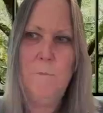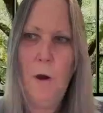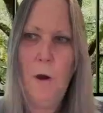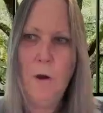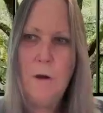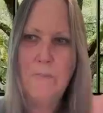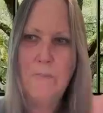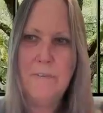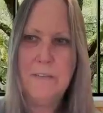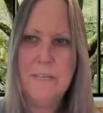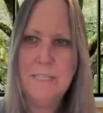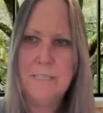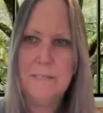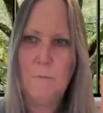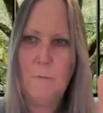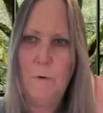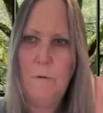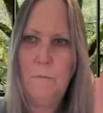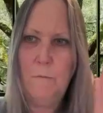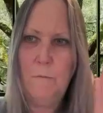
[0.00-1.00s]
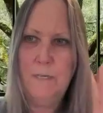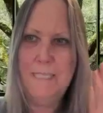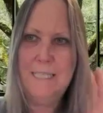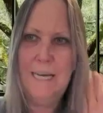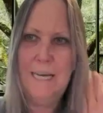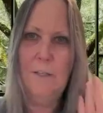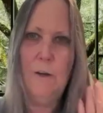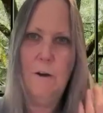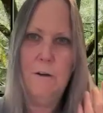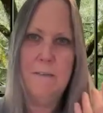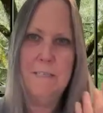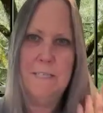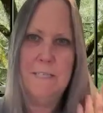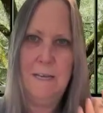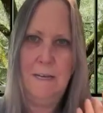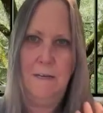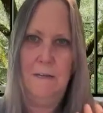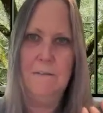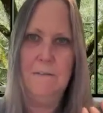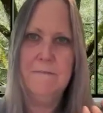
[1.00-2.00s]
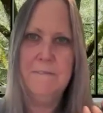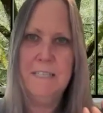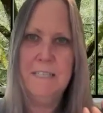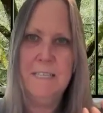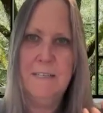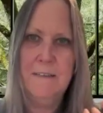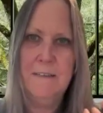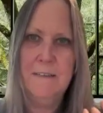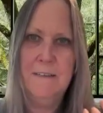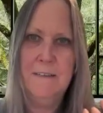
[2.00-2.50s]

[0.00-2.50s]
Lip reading: Part of it is what we tell ourselves.